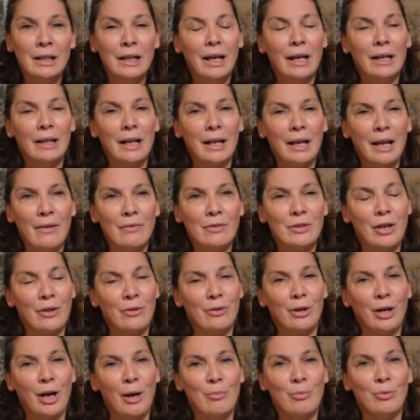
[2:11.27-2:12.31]
and I have
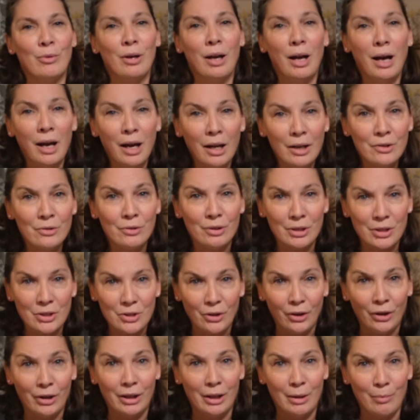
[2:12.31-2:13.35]
another couple hundred
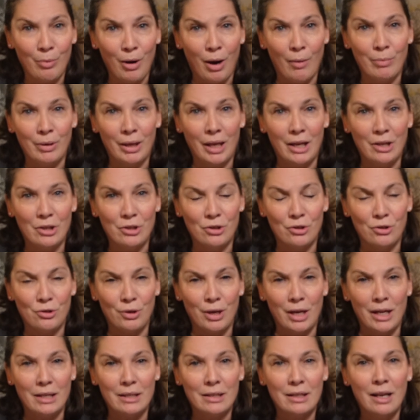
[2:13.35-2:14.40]
started in the propagation
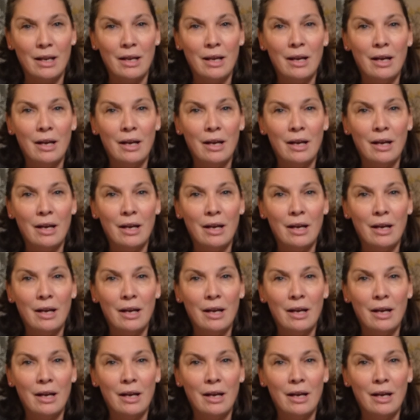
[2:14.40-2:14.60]
trays.